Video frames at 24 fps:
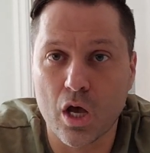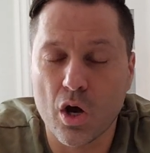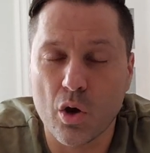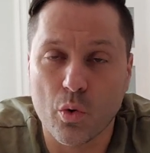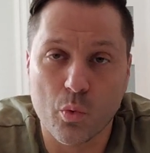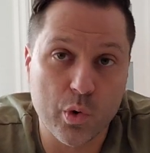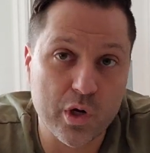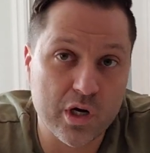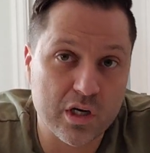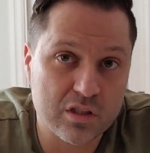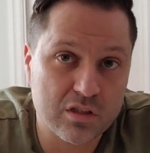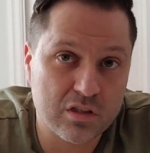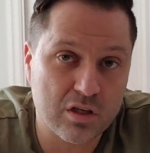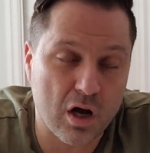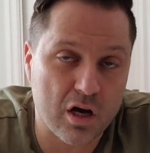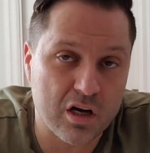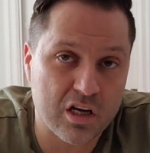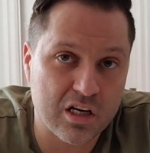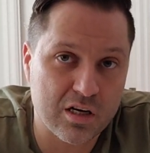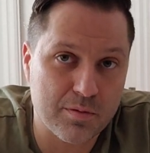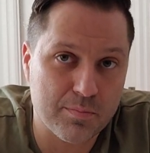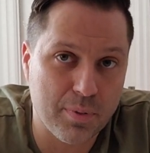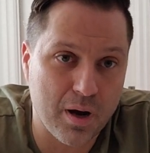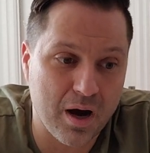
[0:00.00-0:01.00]
We are
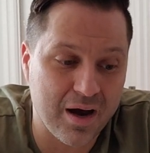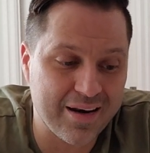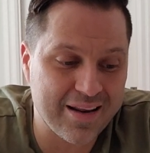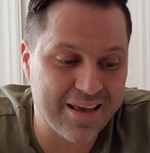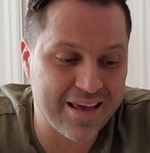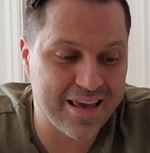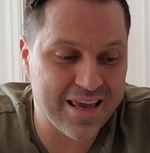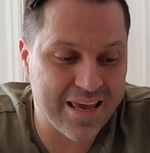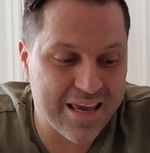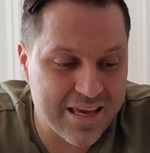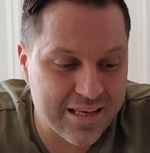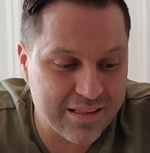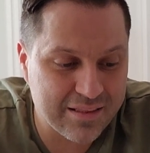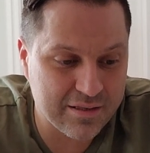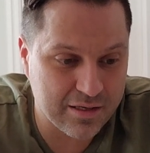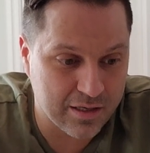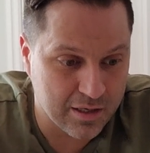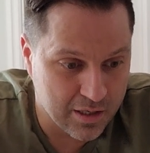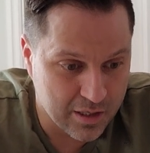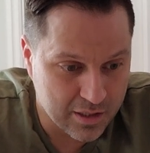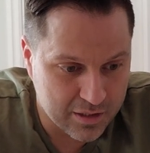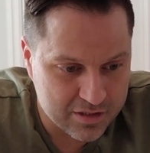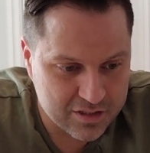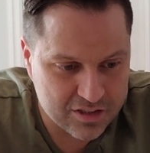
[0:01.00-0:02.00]
talking about id
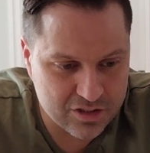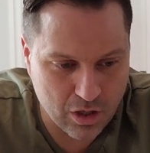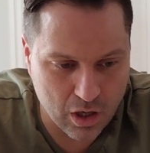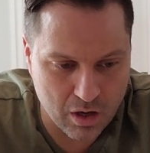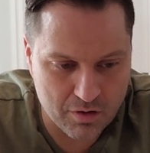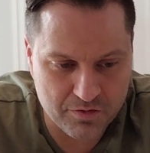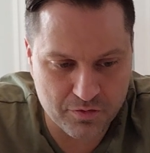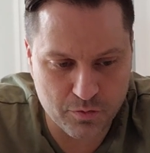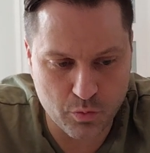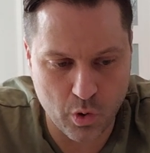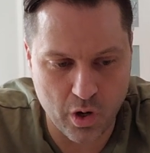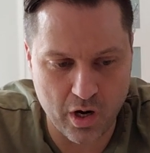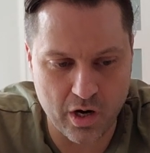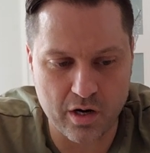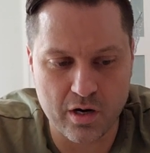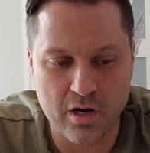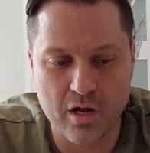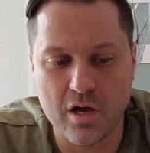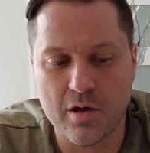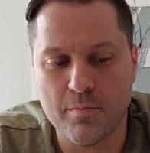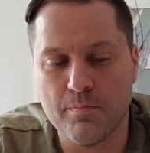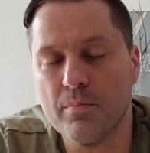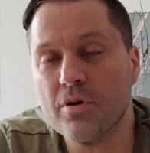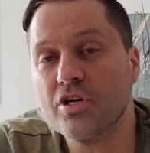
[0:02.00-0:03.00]
Software,
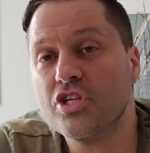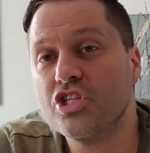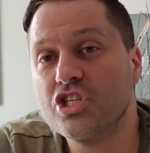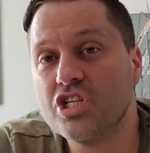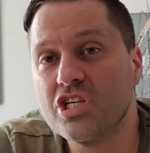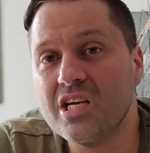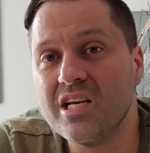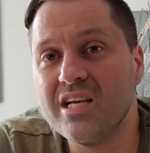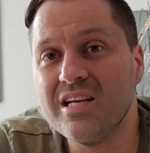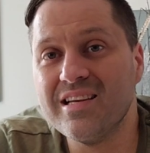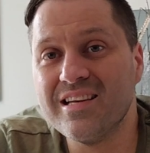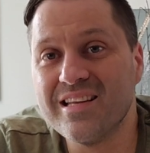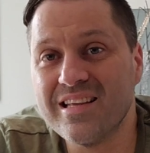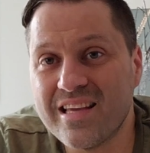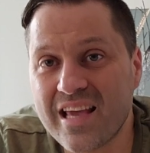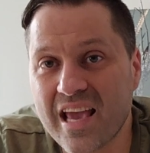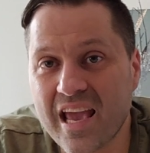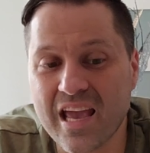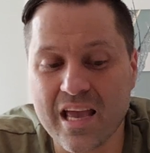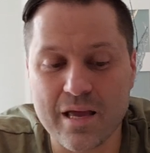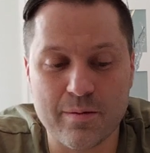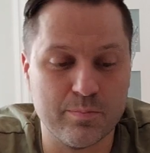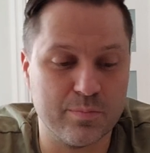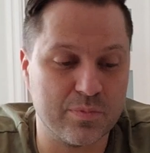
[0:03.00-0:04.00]
Machine
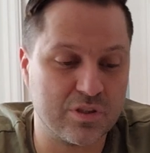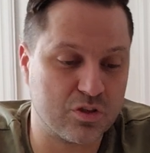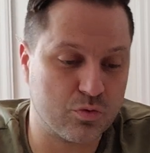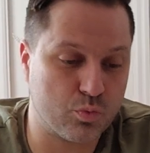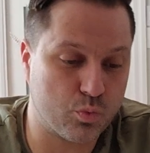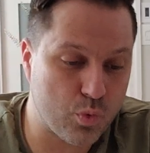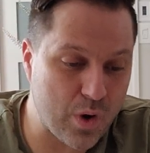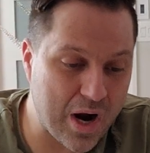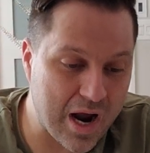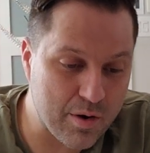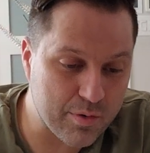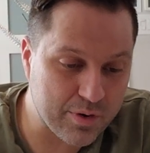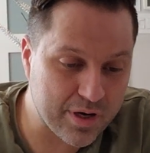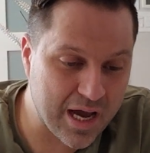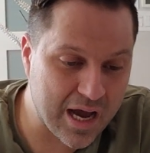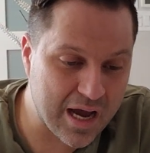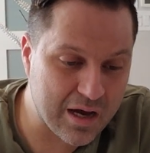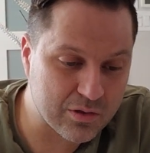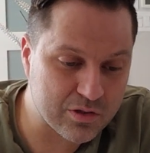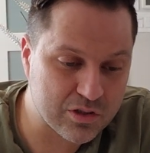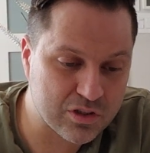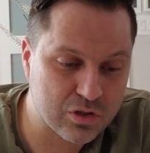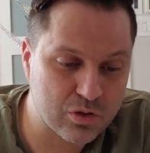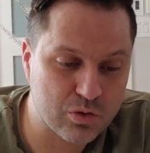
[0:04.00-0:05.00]
Games,
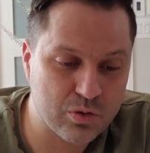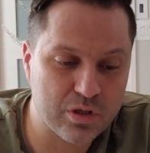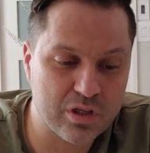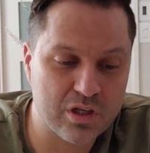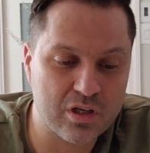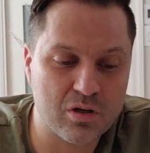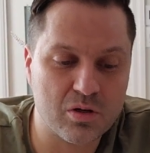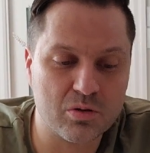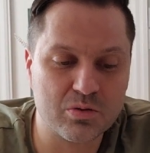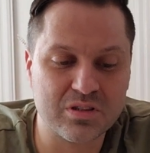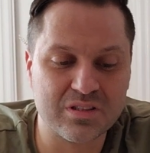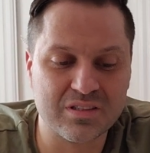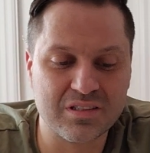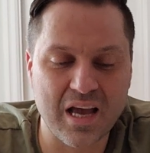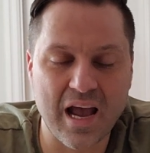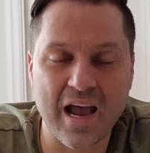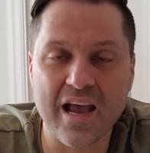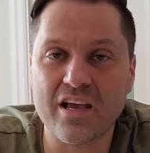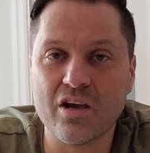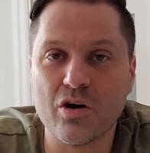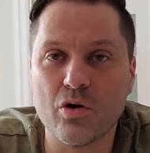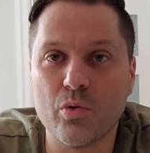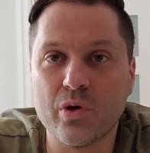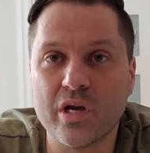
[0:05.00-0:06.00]
Roundhouse Studios,
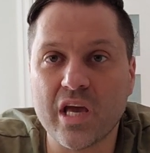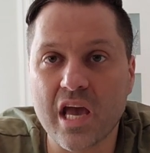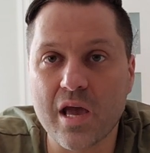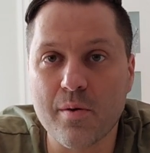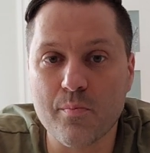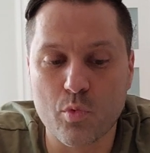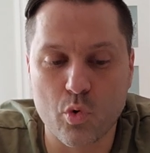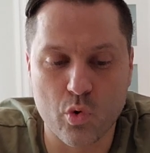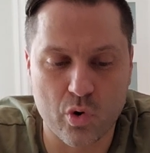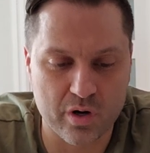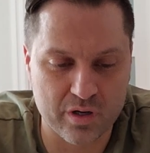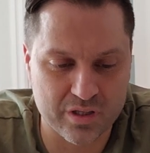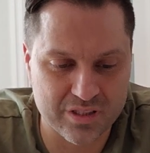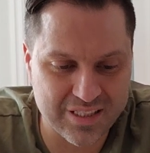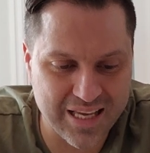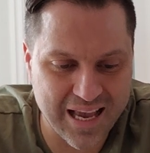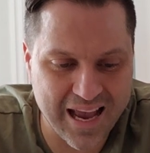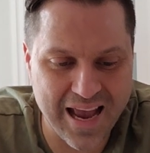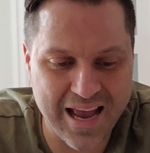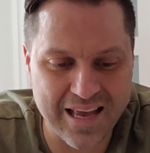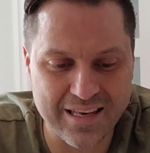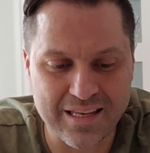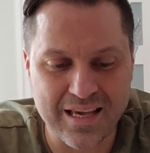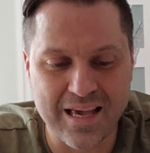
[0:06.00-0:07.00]
Tango Gameworks,
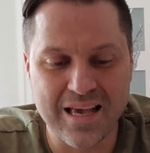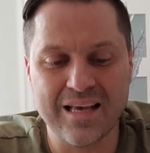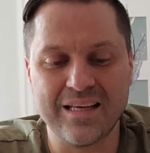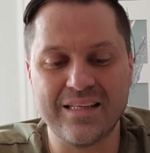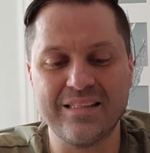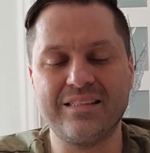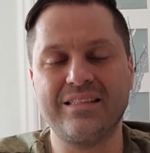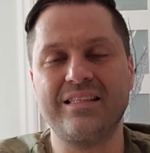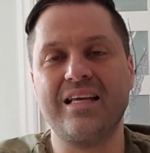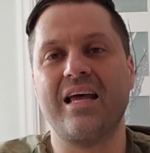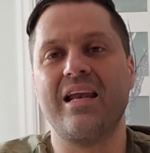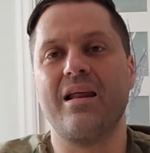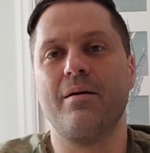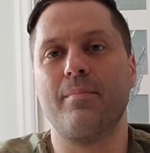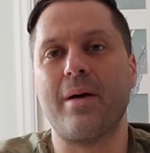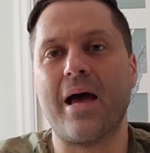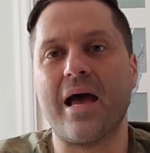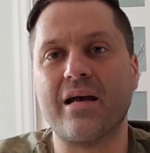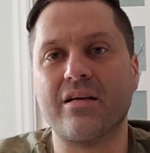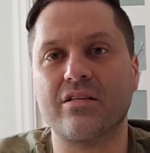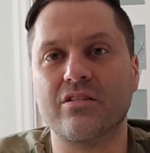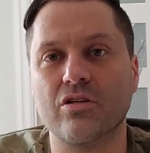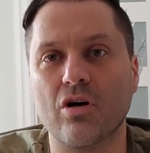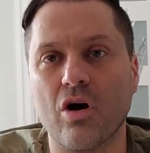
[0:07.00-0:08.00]
and
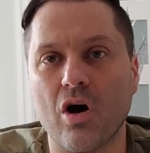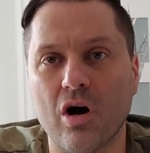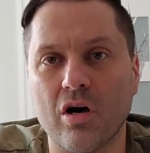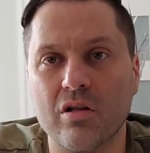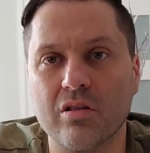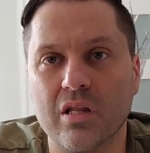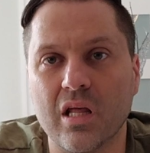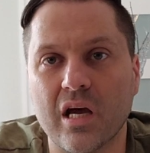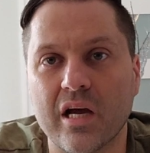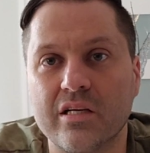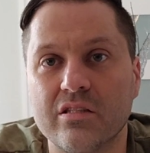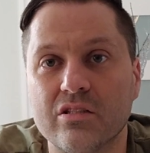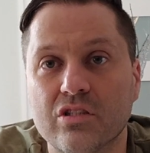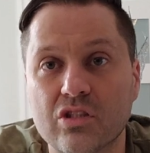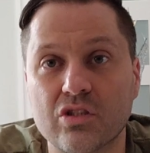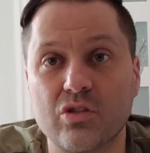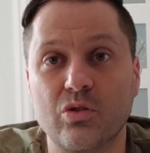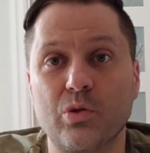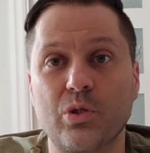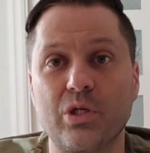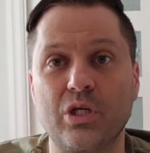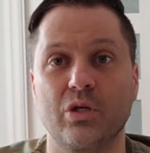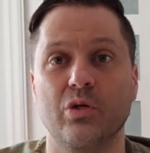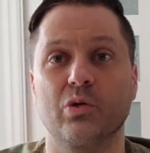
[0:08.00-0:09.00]
ZeniMax Online
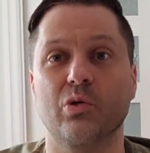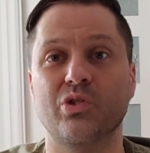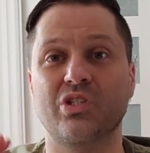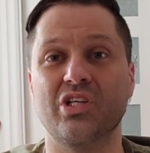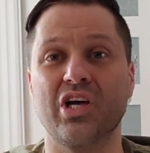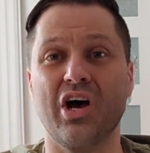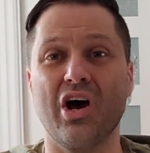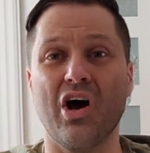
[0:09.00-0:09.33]
Studios.